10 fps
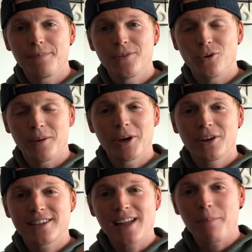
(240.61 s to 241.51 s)

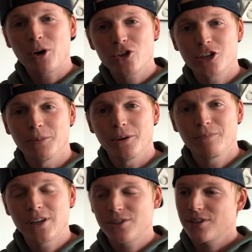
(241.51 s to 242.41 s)
email, it's not
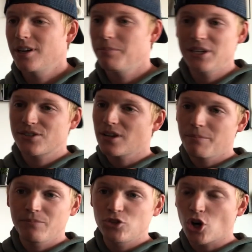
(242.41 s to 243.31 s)
personable. It's gonna be
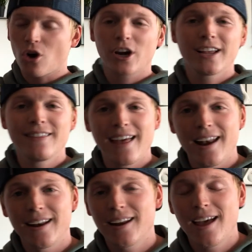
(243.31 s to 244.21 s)
some jargon
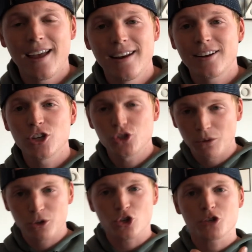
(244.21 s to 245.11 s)
and
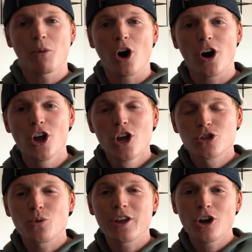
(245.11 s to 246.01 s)
consumers are smart,
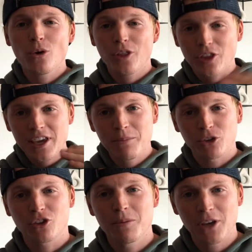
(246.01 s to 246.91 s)
so they know that the
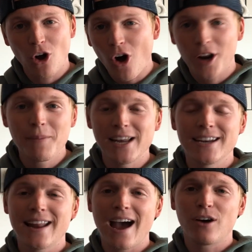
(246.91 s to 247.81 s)
emails can be
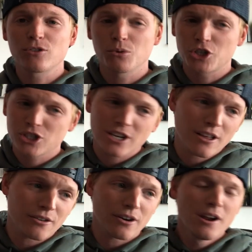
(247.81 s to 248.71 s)
automated now, so it's just
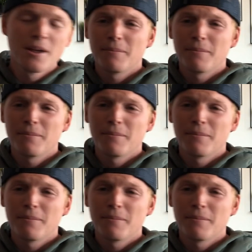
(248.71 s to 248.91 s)
another